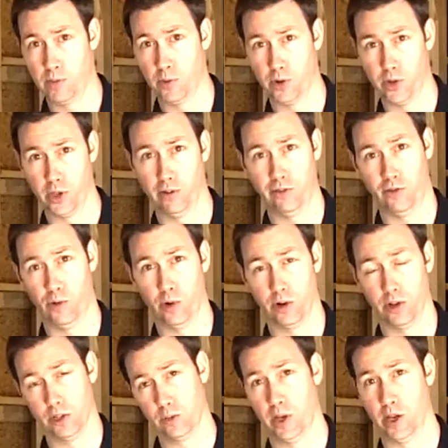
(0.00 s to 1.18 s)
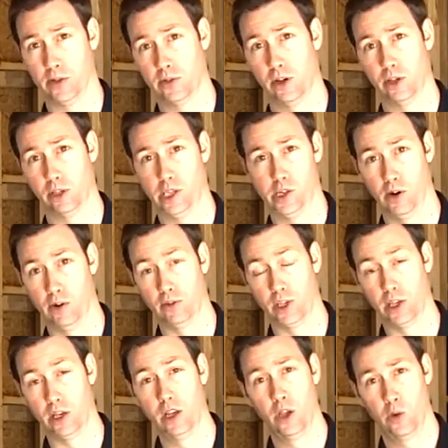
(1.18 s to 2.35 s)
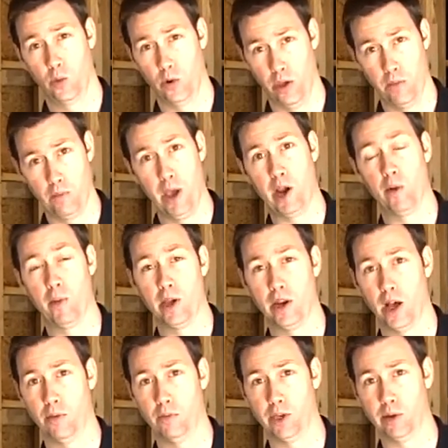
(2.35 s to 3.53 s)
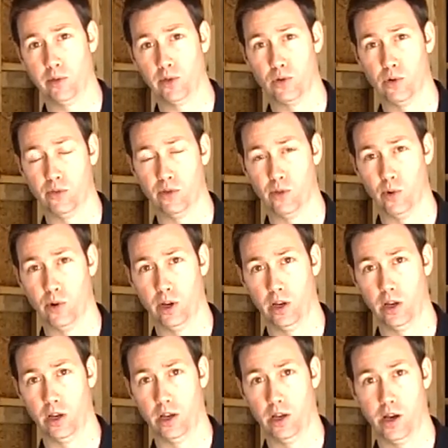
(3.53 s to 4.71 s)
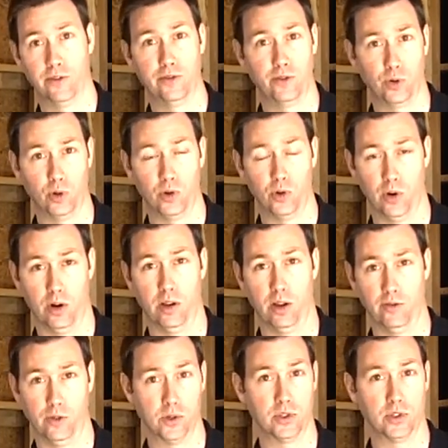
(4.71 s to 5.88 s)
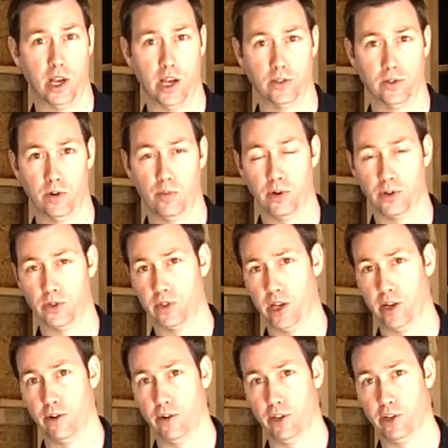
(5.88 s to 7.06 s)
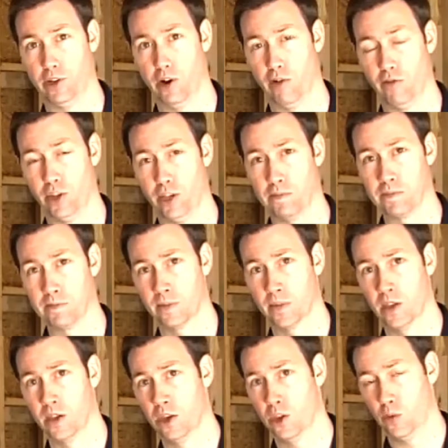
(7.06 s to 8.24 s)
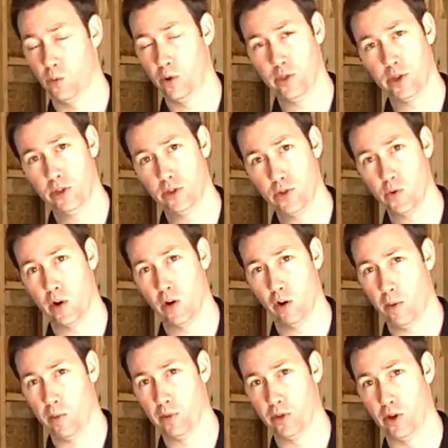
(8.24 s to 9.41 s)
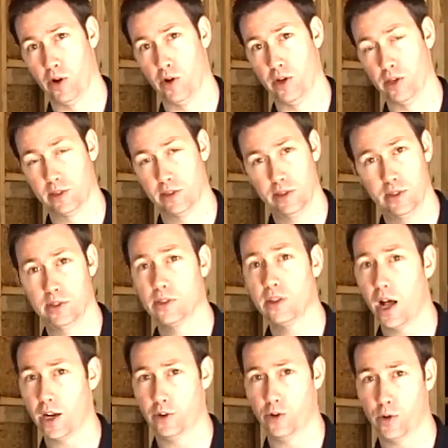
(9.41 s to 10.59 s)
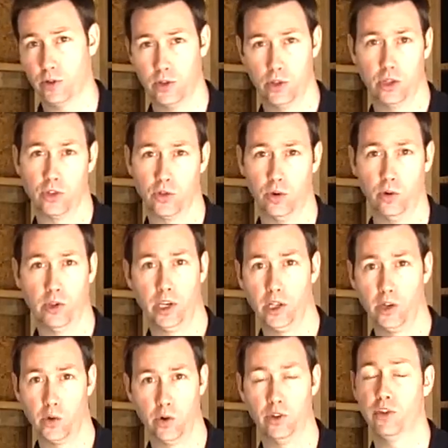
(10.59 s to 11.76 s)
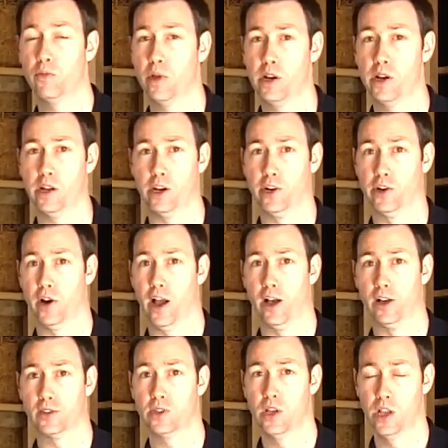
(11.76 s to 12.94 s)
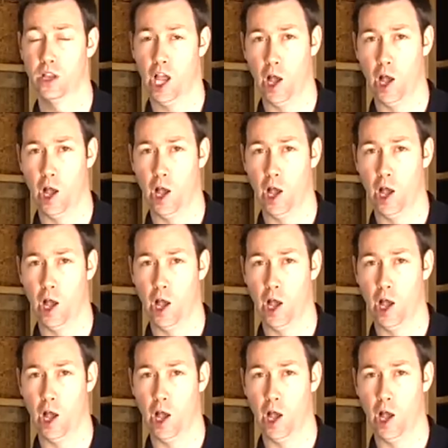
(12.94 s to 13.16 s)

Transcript: of people can afford this Panasonic ERV, where they may or may not be able to afford uh, a full or a full size or a pretty standard ERV. The one thing you do want to remember, though, is this is not going to control the indoor humidity on your house.